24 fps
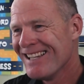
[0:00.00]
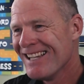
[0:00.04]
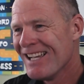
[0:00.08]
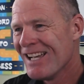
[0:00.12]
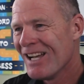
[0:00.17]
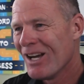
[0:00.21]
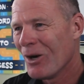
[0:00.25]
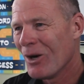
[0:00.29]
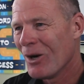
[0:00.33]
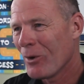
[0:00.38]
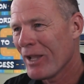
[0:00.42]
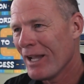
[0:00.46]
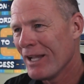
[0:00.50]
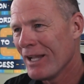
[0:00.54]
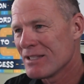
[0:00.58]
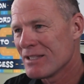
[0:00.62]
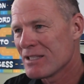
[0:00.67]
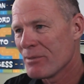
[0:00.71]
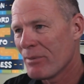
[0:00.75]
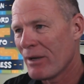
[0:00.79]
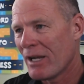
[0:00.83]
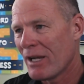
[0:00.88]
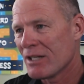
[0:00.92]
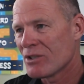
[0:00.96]
Okay,
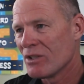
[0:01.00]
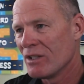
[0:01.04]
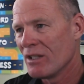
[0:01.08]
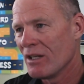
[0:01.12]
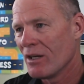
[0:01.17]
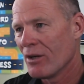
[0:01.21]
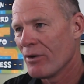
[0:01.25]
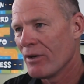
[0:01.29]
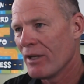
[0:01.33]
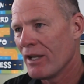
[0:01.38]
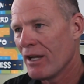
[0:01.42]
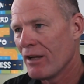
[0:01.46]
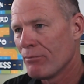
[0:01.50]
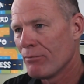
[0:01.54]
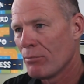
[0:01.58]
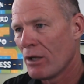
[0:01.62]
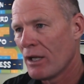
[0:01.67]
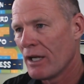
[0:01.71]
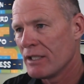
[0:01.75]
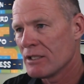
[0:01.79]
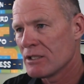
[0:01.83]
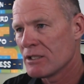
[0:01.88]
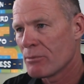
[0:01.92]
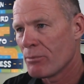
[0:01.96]
Sebastian, they already have
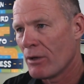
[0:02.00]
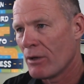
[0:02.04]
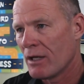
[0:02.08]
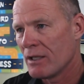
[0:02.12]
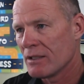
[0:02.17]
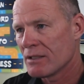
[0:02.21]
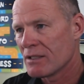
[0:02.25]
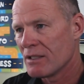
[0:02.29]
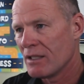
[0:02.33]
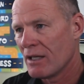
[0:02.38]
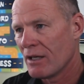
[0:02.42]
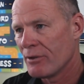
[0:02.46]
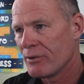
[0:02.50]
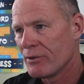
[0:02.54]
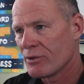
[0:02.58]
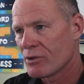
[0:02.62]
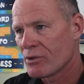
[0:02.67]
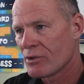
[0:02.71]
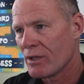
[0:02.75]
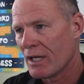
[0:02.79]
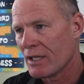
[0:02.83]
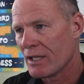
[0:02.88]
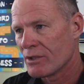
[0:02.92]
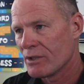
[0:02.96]
blind spots now,
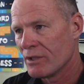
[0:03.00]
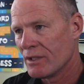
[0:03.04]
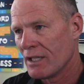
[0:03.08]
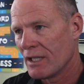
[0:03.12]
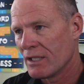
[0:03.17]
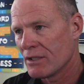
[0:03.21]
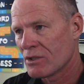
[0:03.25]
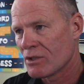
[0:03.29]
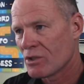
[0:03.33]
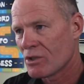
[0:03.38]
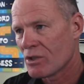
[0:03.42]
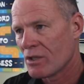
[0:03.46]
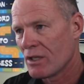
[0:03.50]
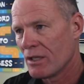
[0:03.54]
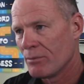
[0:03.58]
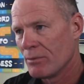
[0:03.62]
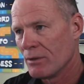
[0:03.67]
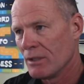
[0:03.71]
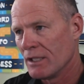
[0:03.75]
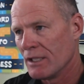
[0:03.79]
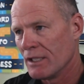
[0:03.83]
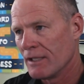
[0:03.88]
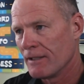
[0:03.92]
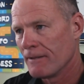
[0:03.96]
distraction, that's
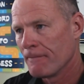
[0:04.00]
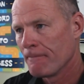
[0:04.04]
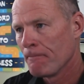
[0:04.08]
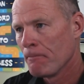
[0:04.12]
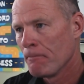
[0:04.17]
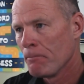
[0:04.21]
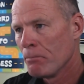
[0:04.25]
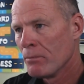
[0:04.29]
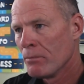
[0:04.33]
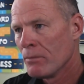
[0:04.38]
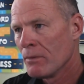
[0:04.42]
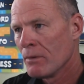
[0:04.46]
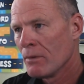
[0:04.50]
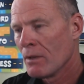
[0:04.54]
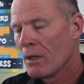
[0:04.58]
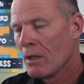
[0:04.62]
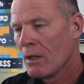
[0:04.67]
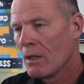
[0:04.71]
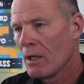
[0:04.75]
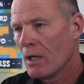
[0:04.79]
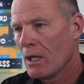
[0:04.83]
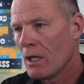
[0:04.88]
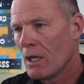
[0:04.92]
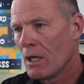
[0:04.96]
troubling.
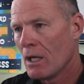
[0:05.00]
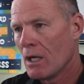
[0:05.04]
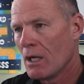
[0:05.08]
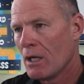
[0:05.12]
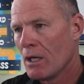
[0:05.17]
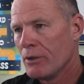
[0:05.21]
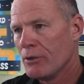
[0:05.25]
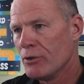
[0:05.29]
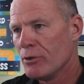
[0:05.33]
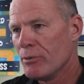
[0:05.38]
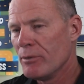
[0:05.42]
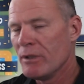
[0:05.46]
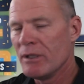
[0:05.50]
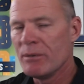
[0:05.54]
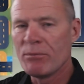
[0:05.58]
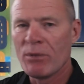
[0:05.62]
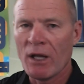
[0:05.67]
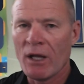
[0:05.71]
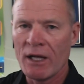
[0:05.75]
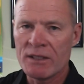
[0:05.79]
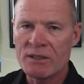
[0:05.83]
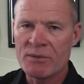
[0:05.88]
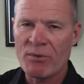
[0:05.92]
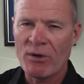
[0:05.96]
You mean
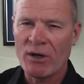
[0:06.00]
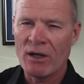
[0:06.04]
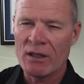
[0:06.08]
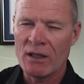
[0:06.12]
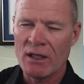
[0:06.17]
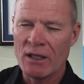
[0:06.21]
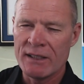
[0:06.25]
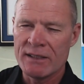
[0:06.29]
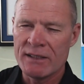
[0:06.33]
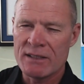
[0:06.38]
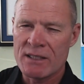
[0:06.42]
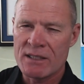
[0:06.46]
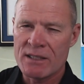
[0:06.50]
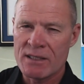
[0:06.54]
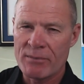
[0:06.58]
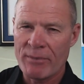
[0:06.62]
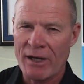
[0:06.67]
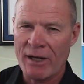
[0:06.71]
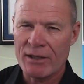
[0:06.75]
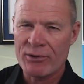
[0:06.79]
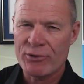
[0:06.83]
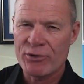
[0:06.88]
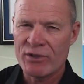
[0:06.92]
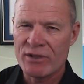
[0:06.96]
blind spot lights,
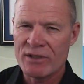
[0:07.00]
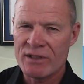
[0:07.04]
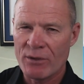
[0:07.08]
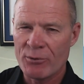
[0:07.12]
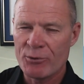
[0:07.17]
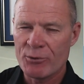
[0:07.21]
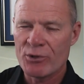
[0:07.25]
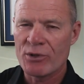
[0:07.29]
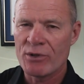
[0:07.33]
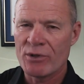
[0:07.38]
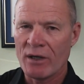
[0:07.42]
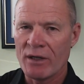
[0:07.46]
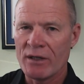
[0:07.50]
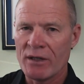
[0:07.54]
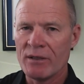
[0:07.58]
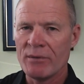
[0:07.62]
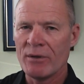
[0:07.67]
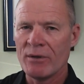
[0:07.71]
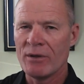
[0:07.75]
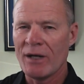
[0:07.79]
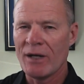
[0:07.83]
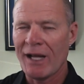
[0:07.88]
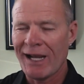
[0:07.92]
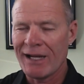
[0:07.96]
Sebastian, is that what you're talking
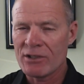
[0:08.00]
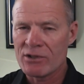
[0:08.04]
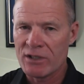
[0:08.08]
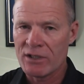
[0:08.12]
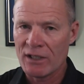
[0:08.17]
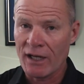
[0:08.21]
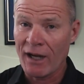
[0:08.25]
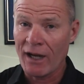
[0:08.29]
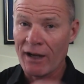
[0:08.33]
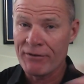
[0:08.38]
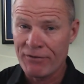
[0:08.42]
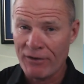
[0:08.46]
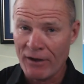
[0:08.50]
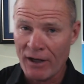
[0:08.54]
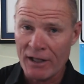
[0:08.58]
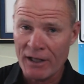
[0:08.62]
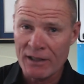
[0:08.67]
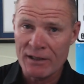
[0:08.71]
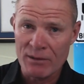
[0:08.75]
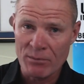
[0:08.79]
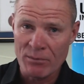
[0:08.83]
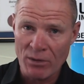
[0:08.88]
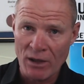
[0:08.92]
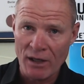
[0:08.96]
about? Actually, I
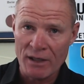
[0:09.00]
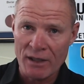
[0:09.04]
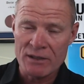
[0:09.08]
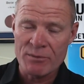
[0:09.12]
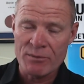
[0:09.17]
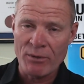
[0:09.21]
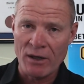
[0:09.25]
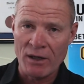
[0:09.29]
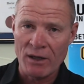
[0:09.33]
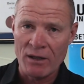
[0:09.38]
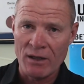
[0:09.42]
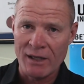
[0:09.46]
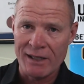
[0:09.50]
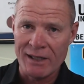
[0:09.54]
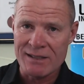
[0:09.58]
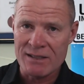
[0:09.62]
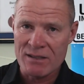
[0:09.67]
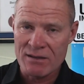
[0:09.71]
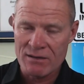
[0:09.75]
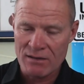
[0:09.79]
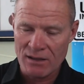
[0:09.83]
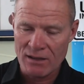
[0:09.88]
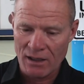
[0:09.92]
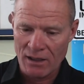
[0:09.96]
find the blind spot
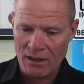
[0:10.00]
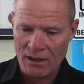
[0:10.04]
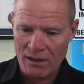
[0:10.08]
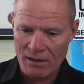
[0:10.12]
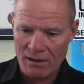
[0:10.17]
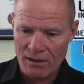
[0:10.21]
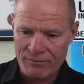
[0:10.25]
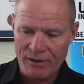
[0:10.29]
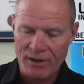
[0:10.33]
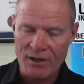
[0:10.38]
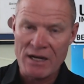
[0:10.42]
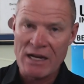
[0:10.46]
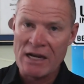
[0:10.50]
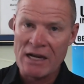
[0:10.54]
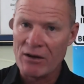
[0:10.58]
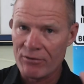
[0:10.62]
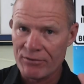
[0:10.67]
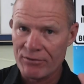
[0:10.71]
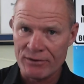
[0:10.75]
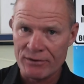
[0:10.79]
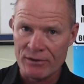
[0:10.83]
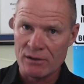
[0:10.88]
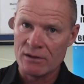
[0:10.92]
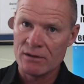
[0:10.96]
lights very
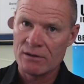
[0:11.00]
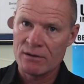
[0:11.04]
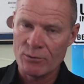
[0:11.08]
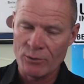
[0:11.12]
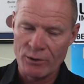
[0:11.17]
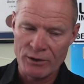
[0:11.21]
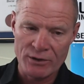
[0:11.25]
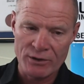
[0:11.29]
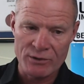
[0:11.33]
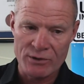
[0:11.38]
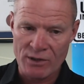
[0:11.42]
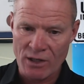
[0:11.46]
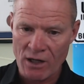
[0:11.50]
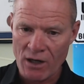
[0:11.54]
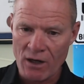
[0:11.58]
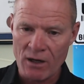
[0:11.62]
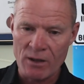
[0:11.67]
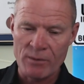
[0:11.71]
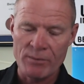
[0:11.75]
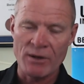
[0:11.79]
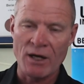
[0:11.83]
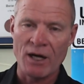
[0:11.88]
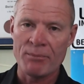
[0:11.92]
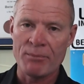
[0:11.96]
helpful when there's a
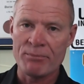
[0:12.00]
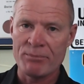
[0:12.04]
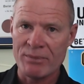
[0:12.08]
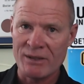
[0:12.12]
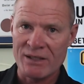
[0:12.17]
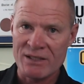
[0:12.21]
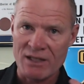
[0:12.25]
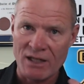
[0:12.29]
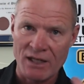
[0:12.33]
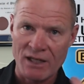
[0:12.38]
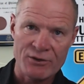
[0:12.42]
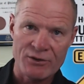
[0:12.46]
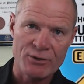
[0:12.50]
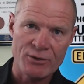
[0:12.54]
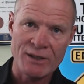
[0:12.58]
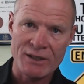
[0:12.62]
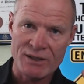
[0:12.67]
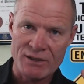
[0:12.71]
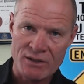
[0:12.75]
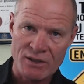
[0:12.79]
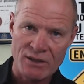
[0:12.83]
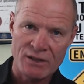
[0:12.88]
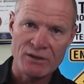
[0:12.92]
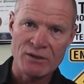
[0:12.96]
car up beside you
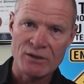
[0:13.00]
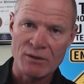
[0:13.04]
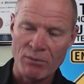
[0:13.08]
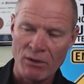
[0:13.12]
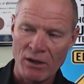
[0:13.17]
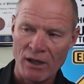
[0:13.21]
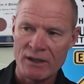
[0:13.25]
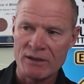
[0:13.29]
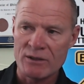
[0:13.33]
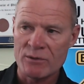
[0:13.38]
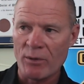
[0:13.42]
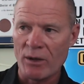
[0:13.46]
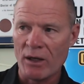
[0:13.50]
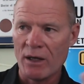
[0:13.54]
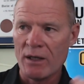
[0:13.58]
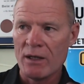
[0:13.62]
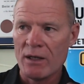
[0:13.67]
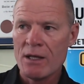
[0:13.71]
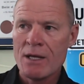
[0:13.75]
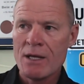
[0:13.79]
that's in the blind spot.